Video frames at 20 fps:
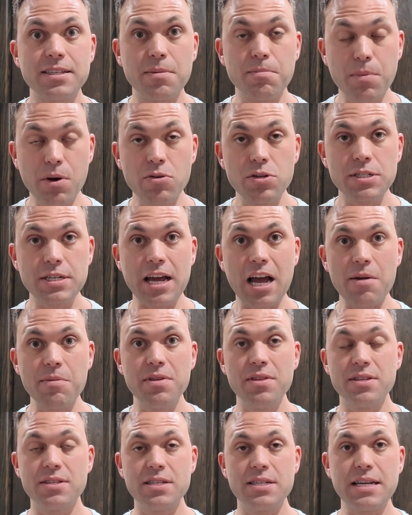the most time
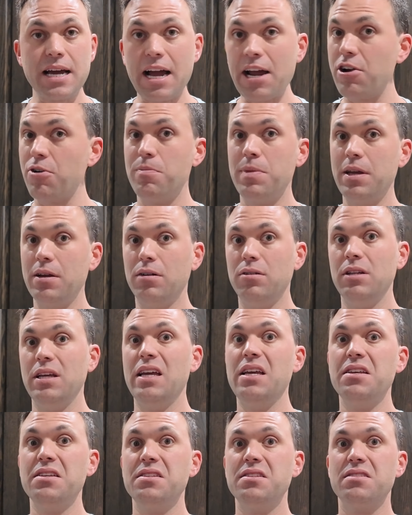in this entire meal
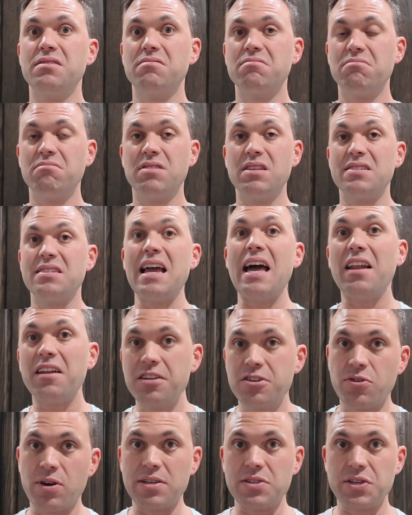is the
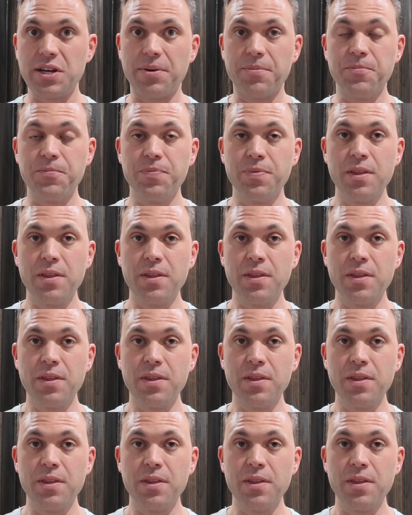salad dressing.